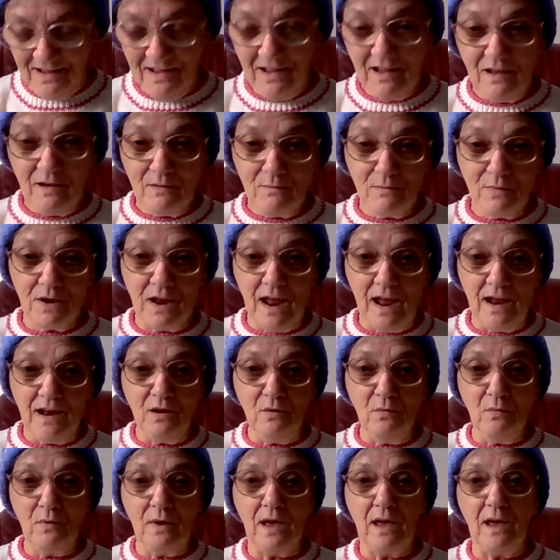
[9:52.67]
But
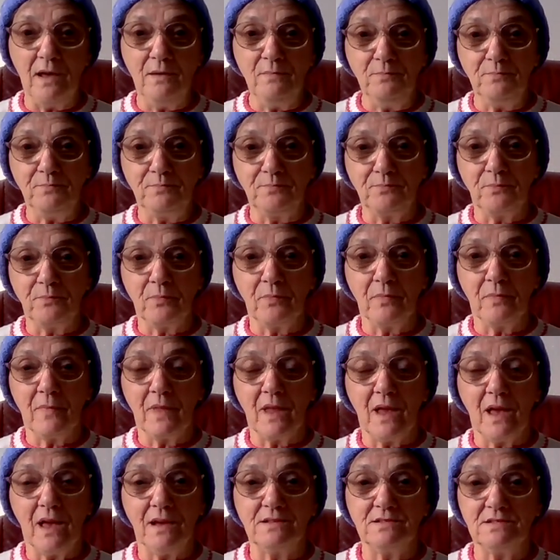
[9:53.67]
anyway,
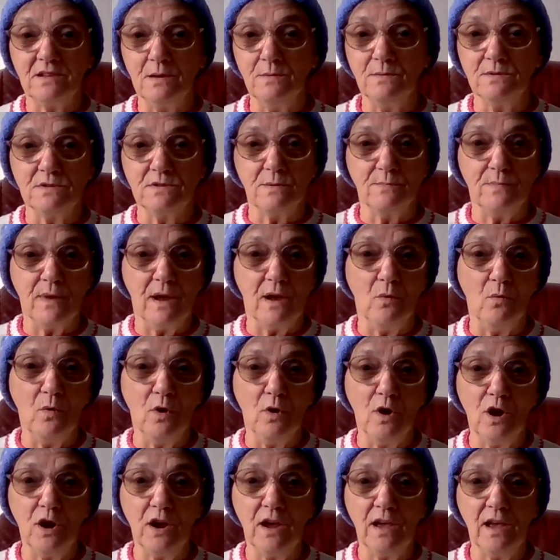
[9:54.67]
it seems to be
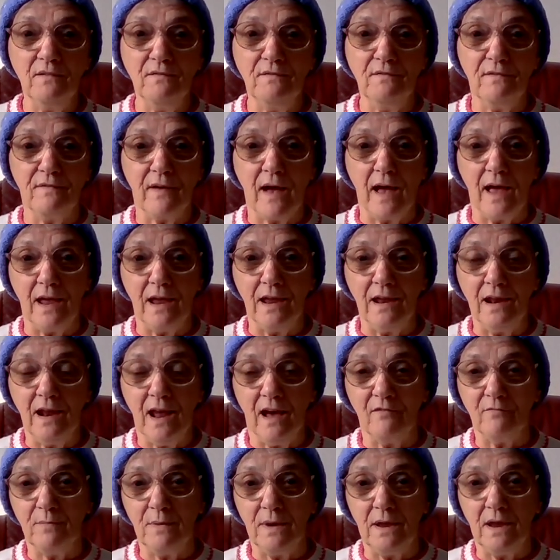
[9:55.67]
working fine. I've
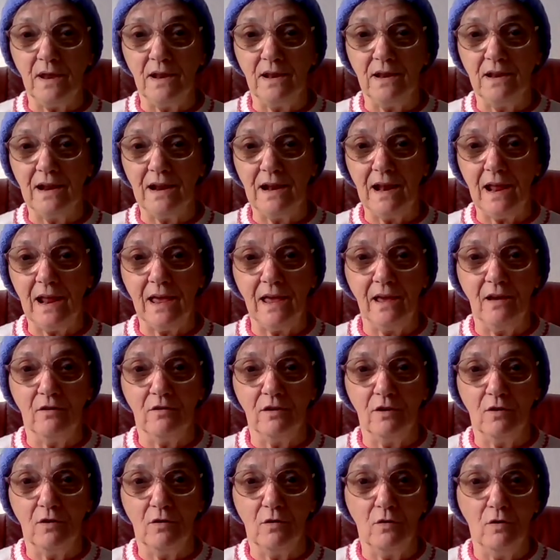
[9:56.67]
been clicking on
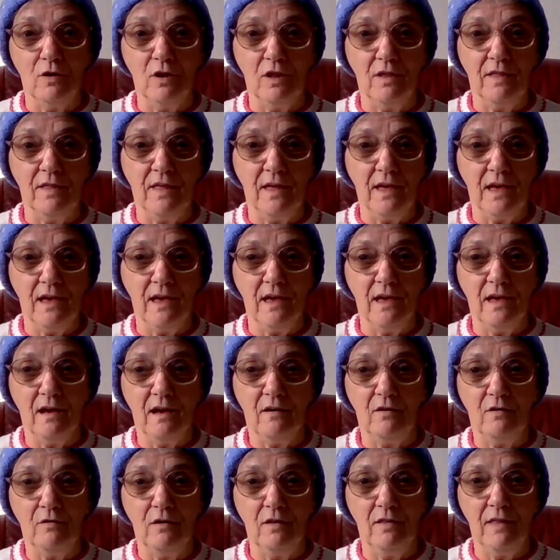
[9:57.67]
all the
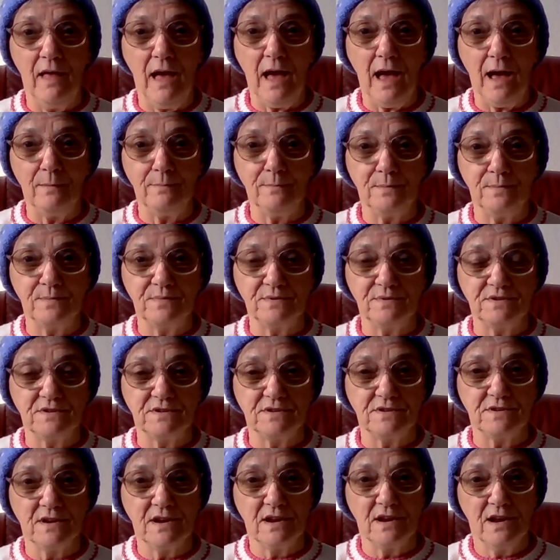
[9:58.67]
apps
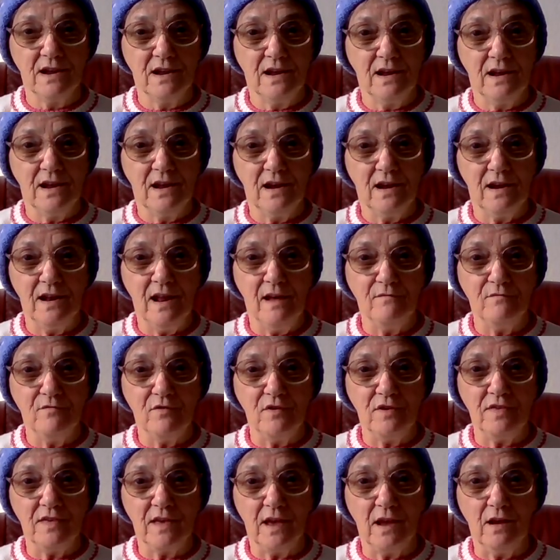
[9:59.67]
and
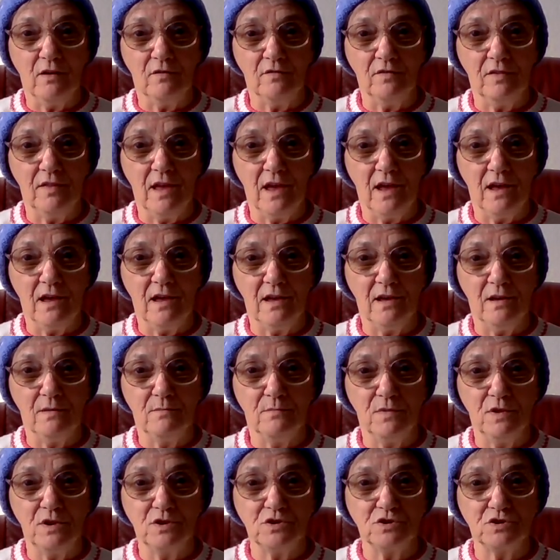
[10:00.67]
everything on the
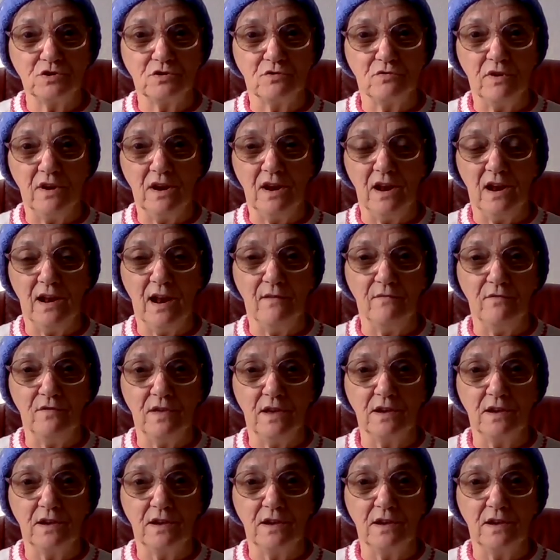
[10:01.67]
screen, and everything's